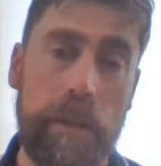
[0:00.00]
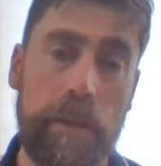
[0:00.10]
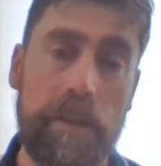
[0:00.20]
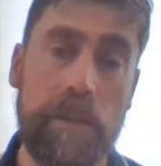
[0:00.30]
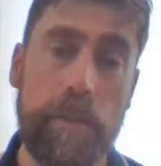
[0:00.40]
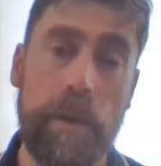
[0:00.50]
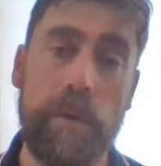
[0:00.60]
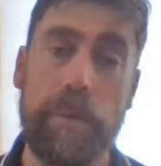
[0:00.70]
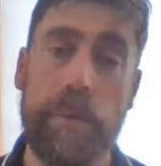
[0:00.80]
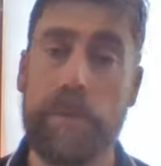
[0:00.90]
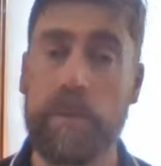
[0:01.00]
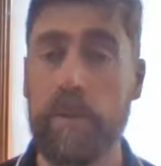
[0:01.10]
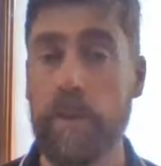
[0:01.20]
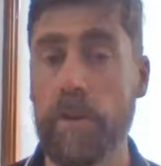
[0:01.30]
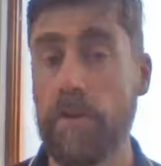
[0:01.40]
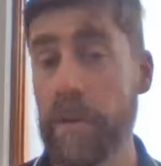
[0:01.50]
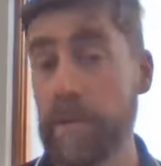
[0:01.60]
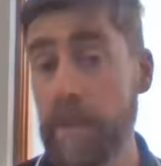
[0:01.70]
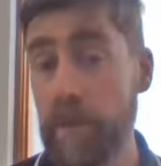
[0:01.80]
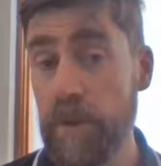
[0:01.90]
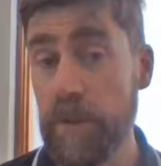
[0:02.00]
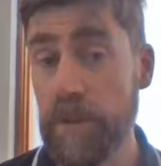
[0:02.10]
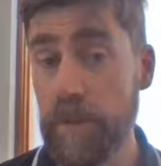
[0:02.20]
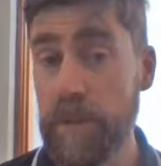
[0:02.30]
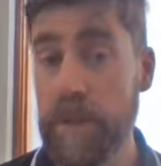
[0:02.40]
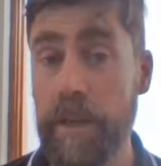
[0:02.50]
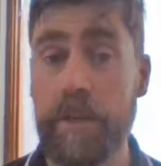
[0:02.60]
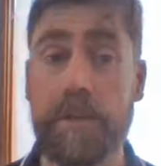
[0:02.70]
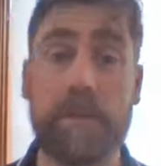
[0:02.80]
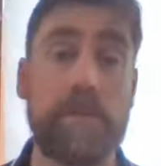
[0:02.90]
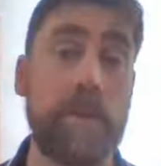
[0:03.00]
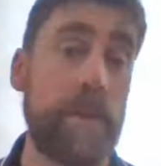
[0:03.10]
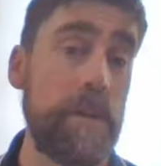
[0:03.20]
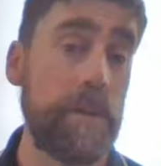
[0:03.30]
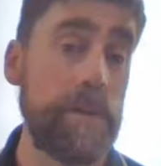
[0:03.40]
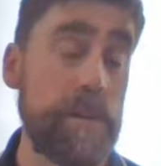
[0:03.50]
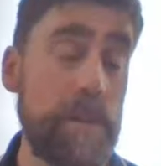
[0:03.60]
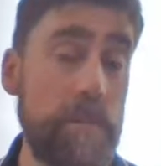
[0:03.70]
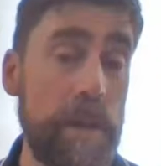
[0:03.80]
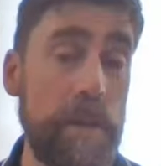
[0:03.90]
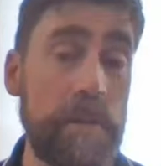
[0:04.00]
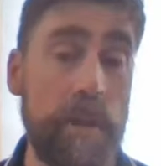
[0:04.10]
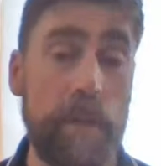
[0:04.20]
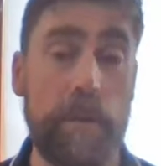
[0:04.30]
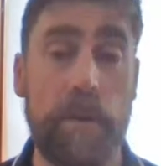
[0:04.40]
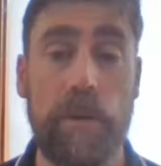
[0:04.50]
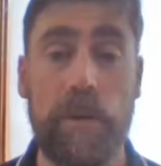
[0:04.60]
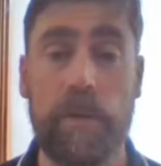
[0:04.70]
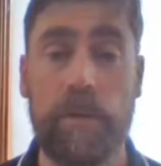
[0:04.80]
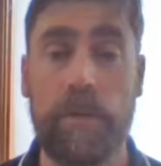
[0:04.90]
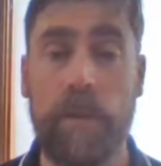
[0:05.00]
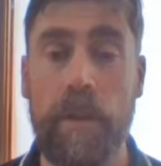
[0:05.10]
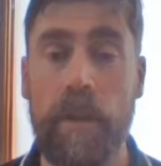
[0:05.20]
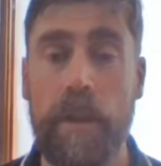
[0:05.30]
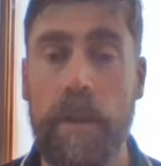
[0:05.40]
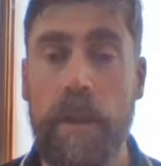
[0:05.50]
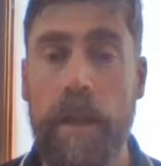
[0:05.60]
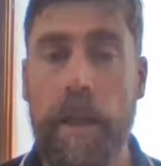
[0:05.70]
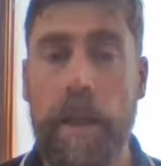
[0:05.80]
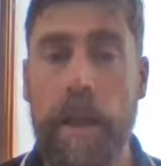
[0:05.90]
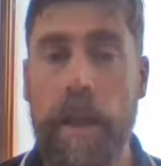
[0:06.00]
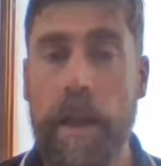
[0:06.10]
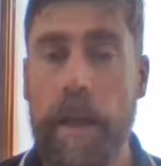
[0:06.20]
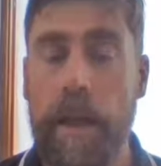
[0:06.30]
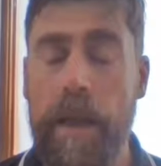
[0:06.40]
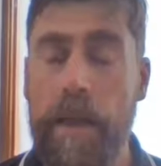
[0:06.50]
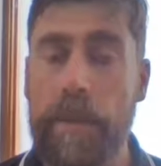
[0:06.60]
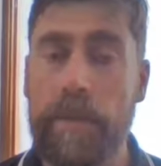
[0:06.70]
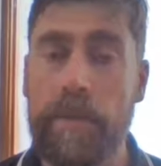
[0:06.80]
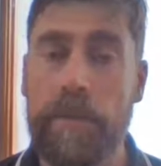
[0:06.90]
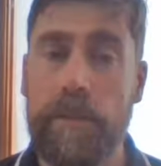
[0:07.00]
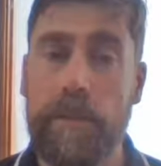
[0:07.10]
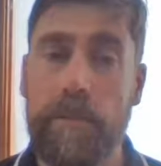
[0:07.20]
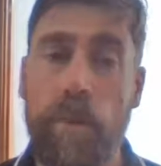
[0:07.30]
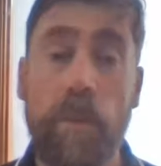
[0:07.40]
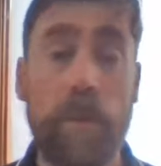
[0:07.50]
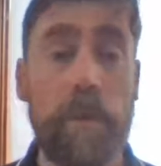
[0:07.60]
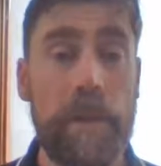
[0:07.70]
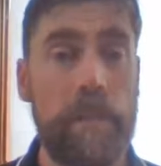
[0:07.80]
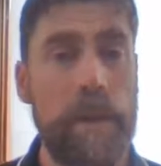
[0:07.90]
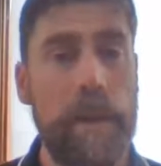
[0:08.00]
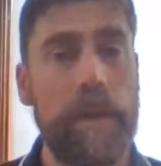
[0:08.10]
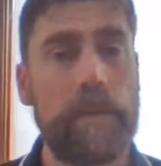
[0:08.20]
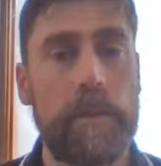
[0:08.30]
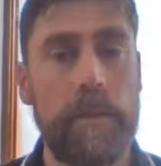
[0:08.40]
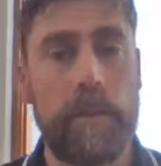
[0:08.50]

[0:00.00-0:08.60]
the experiment, address some of those limitations or errors that you may have come across. And probably about